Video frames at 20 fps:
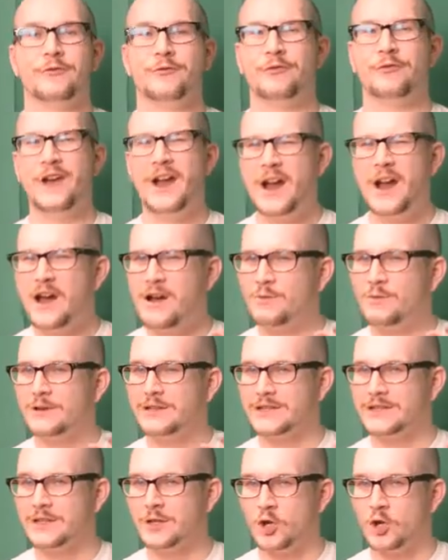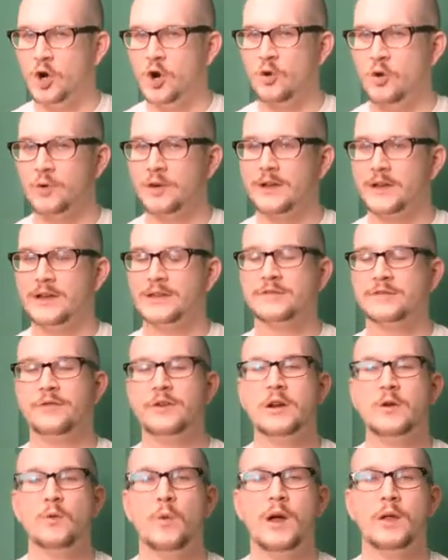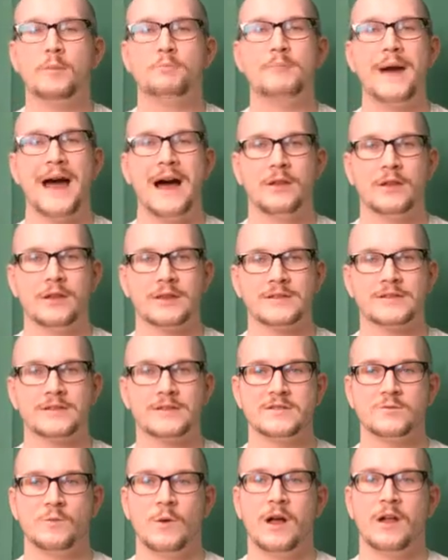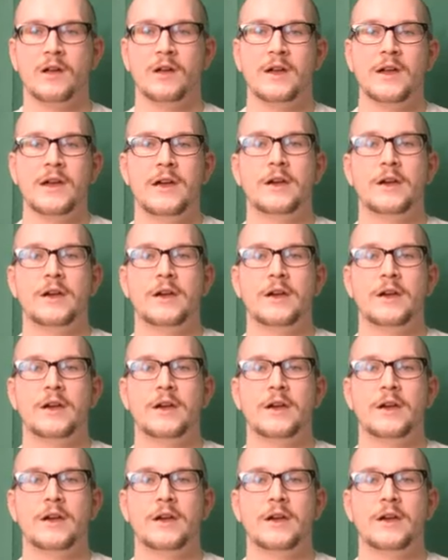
very little oak. It's very well balanced as well.